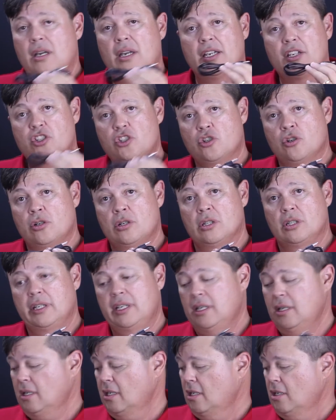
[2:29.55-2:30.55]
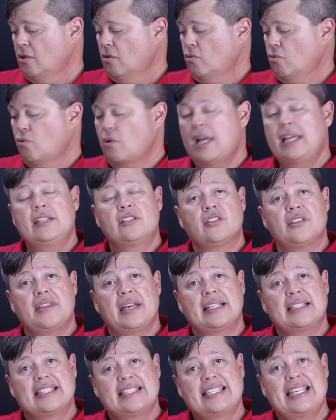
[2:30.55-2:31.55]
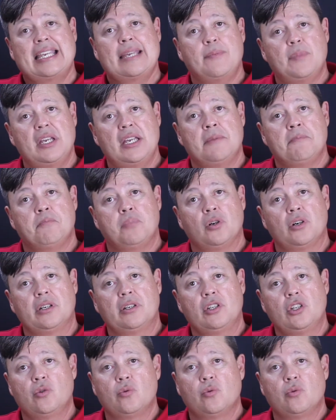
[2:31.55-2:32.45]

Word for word: externally right to that same input.